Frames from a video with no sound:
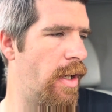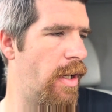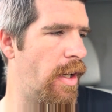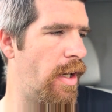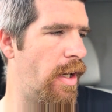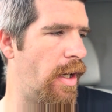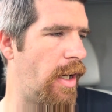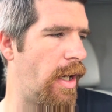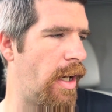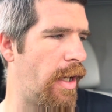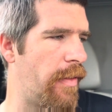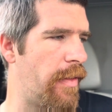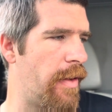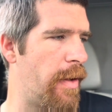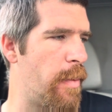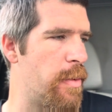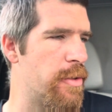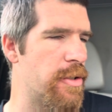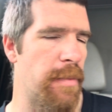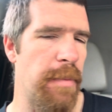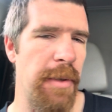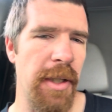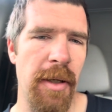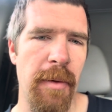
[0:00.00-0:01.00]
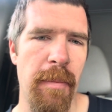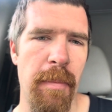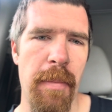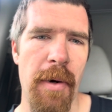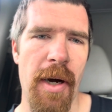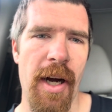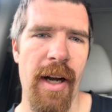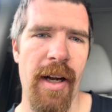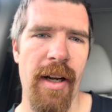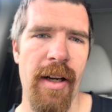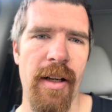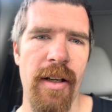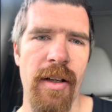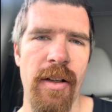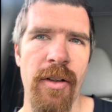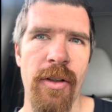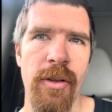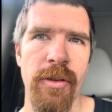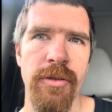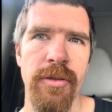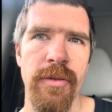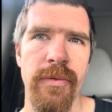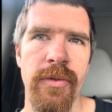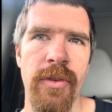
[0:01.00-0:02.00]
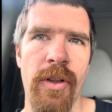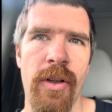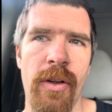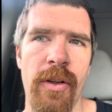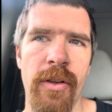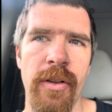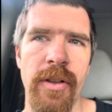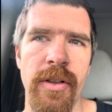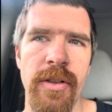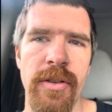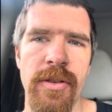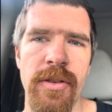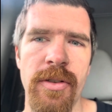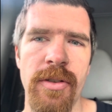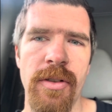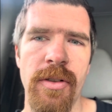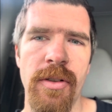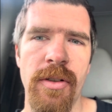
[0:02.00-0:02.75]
and there was a big bang, lots of noise.